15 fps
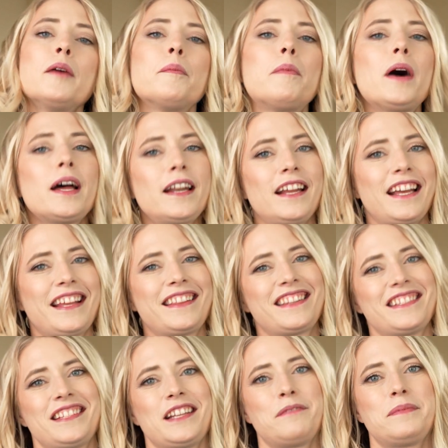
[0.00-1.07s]
but at the
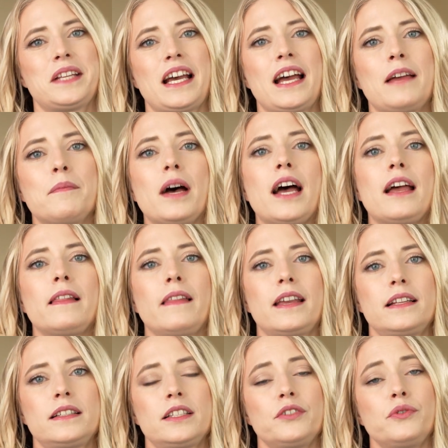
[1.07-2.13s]
same time, I
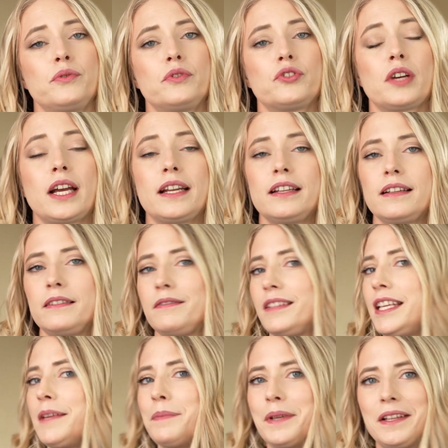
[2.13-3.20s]
like to try to
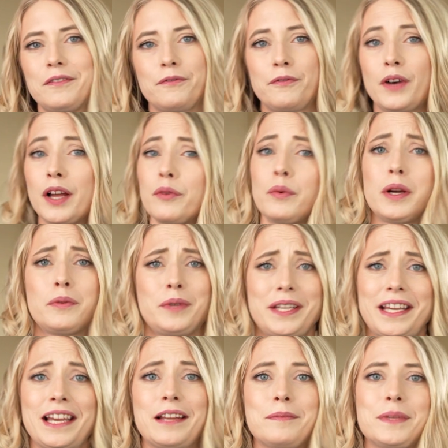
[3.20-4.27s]
keep it fun where we
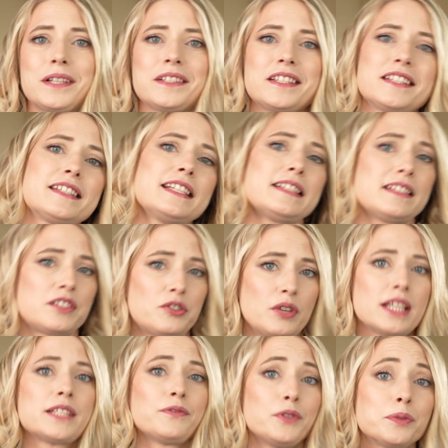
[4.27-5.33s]
can because this is a
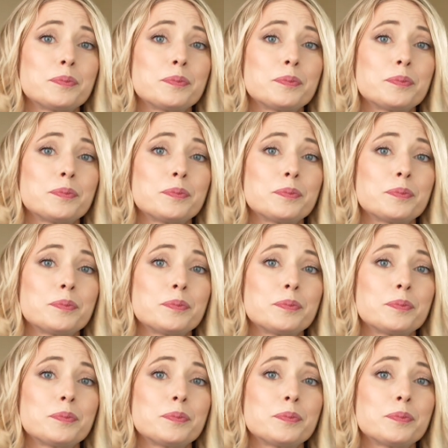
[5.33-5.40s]
stressful